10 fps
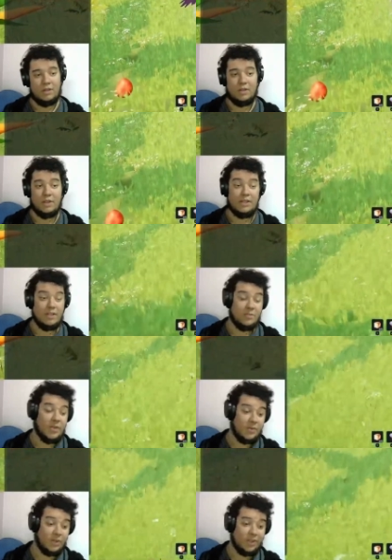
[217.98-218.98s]
Let this
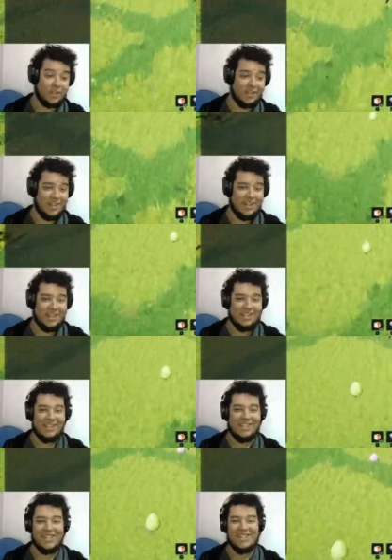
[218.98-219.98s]
be a warning.
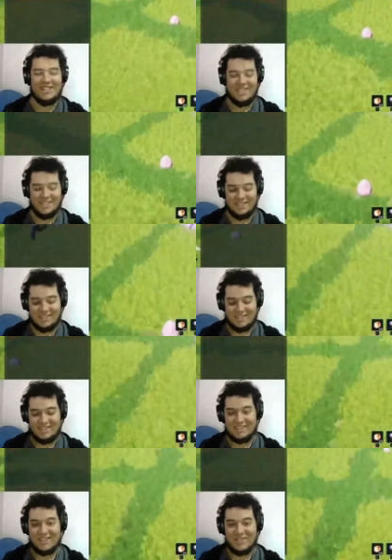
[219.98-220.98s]

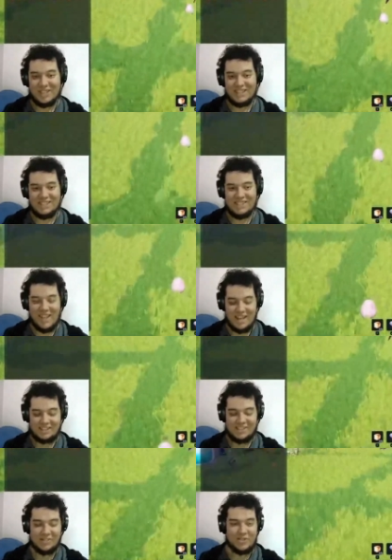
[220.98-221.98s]
The quest
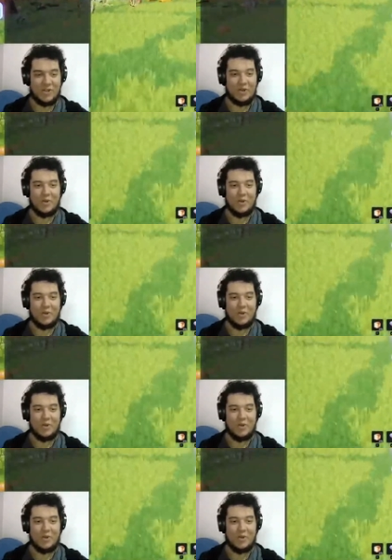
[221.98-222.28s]
asks you to go